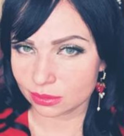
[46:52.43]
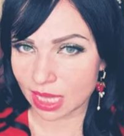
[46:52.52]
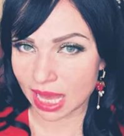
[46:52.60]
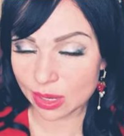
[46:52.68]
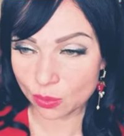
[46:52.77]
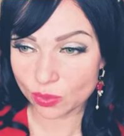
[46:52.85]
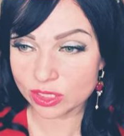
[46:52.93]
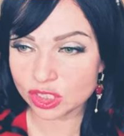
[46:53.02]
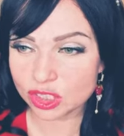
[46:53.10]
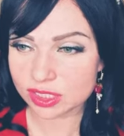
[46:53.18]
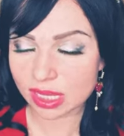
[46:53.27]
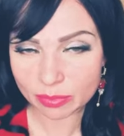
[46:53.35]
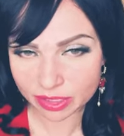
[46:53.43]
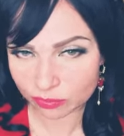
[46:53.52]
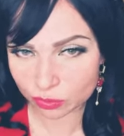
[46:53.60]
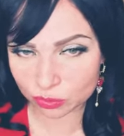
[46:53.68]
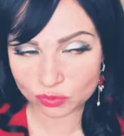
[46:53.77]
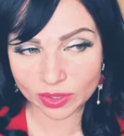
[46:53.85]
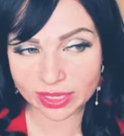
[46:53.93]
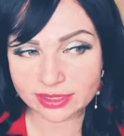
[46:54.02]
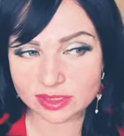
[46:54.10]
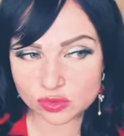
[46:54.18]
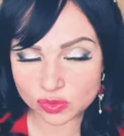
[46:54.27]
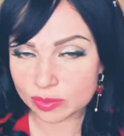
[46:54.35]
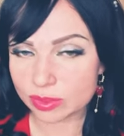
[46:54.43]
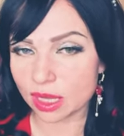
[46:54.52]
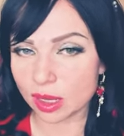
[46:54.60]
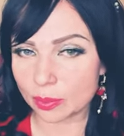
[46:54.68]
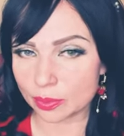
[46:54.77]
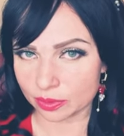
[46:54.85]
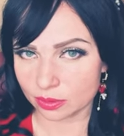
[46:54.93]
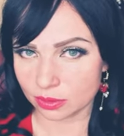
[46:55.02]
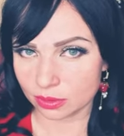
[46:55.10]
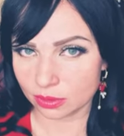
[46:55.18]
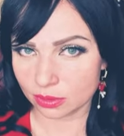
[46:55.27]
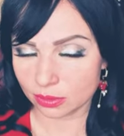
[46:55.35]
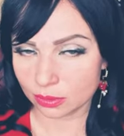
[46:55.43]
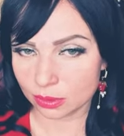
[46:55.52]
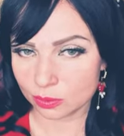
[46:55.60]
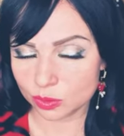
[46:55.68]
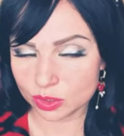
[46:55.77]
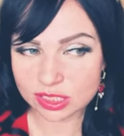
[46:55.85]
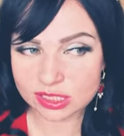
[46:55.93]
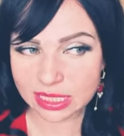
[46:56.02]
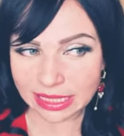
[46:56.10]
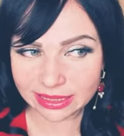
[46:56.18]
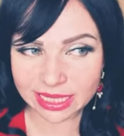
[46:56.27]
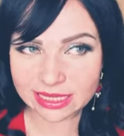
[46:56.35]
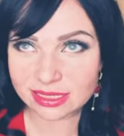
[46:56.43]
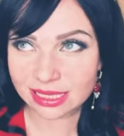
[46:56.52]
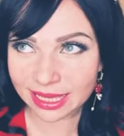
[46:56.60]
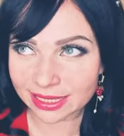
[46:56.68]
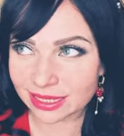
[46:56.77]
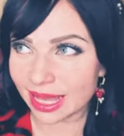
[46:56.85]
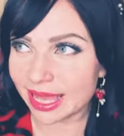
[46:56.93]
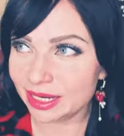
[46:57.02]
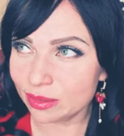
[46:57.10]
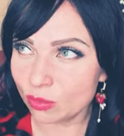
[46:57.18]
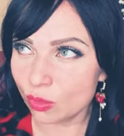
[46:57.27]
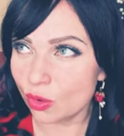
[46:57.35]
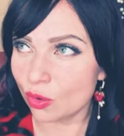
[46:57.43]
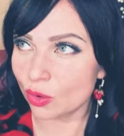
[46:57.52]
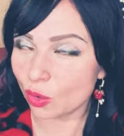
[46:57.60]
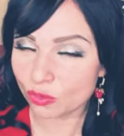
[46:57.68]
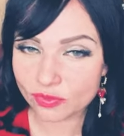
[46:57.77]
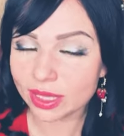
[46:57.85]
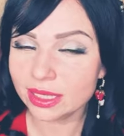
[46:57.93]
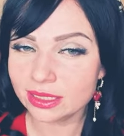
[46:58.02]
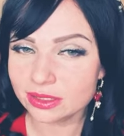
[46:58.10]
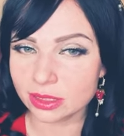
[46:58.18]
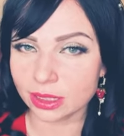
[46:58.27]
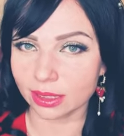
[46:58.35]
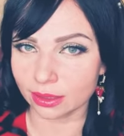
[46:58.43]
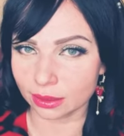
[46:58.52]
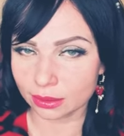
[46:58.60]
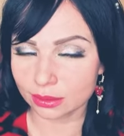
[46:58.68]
I wish somebody would wake these women up. There is, it doesn't get any more of anything.